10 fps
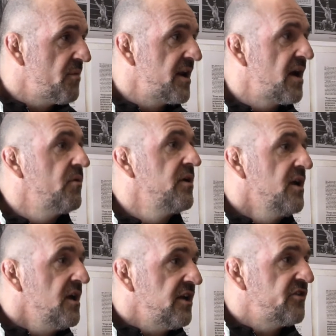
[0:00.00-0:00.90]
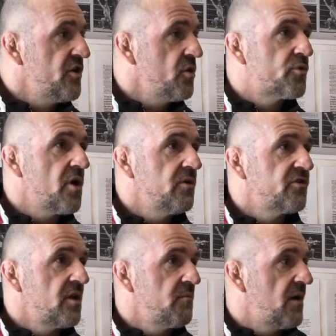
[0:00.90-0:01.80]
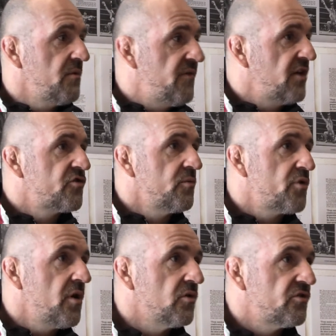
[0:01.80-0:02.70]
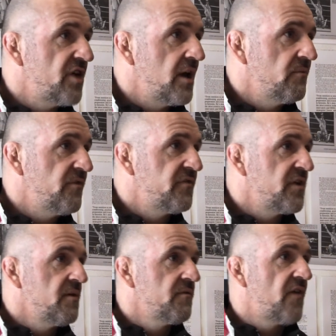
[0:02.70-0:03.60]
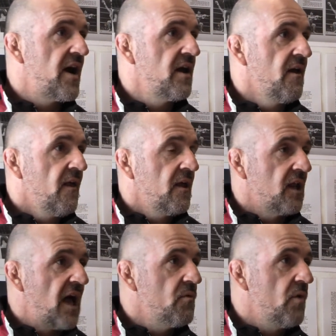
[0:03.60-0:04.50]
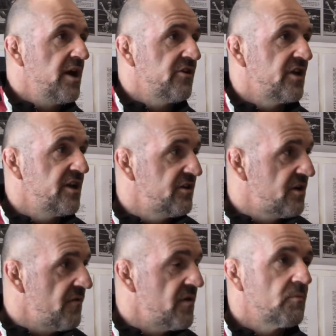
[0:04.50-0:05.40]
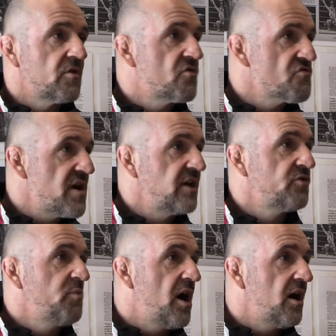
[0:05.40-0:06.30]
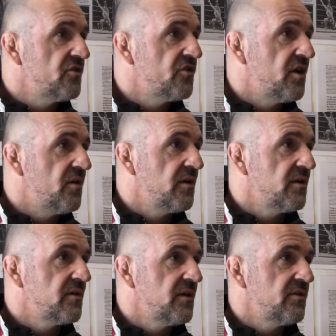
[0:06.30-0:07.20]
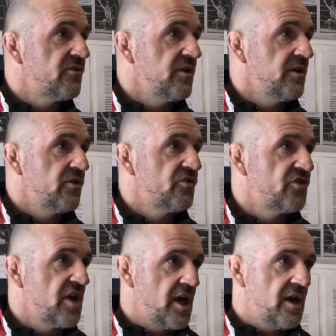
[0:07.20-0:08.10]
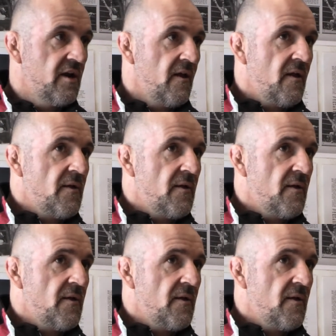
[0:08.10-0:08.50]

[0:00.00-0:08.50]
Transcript: mat now, with, he's a new pro, he's on the mat with veteran pros, ten, fifteen fight lightweights, and he's giving them great spars, you know, and it's, you're just seeing